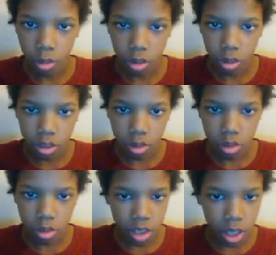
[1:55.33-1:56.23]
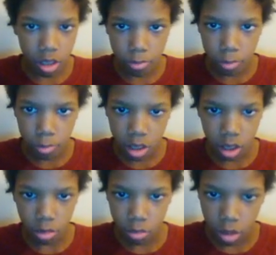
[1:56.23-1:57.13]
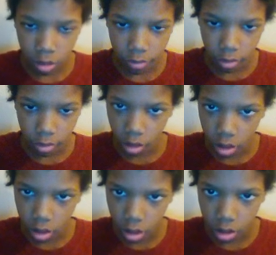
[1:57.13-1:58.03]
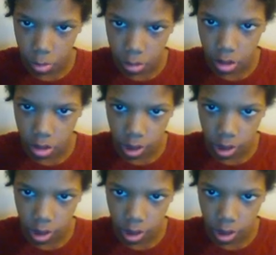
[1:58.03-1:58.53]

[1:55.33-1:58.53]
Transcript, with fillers: Is there sand in my game? I forgot how to play